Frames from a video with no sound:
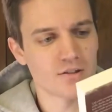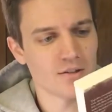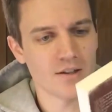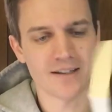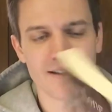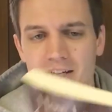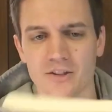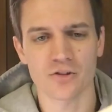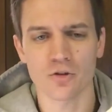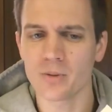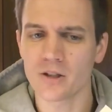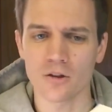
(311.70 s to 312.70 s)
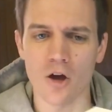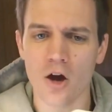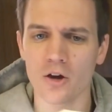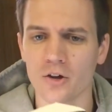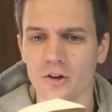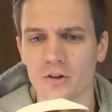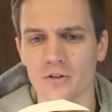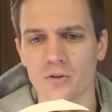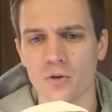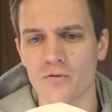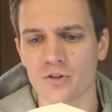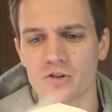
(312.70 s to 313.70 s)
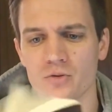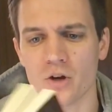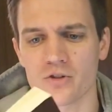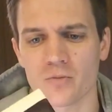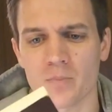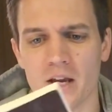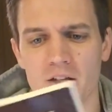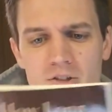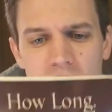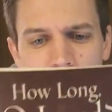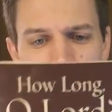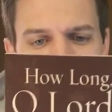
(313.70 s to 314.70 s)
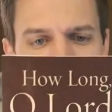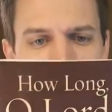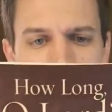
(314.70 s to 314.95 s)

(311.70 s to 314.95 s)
Again, it's a little bit longer, a little over 200 pages, but